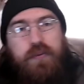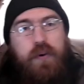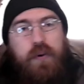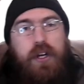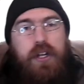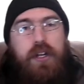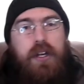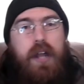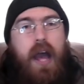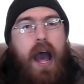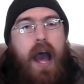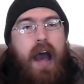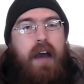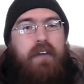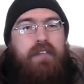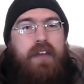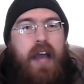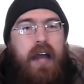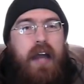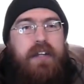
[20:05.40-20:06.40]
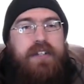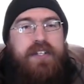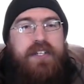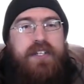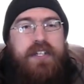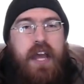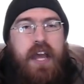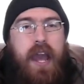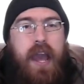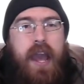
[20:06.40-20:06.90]
one, I gotta
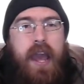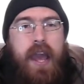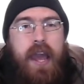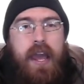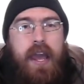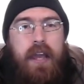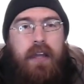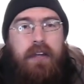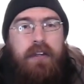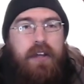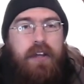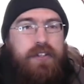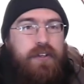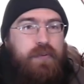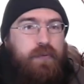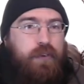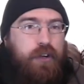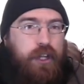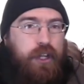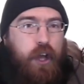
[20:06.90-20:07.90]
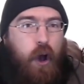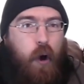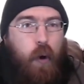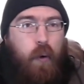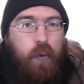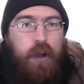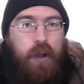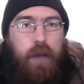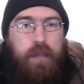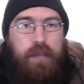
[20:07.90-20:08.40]
say, doesn't really
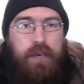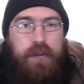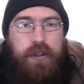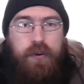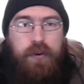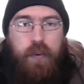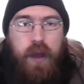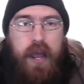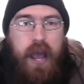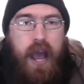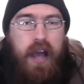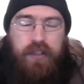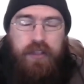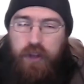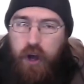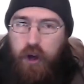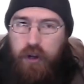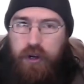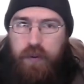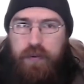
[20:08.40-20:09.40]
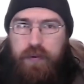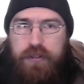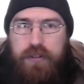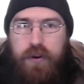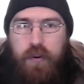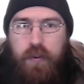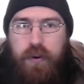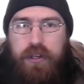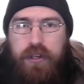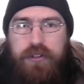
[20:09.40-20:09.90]
hold up the way I thought it was
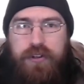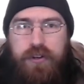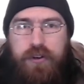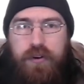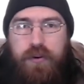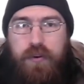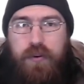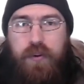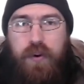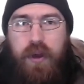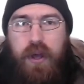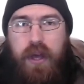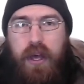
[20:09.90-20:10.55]
going to.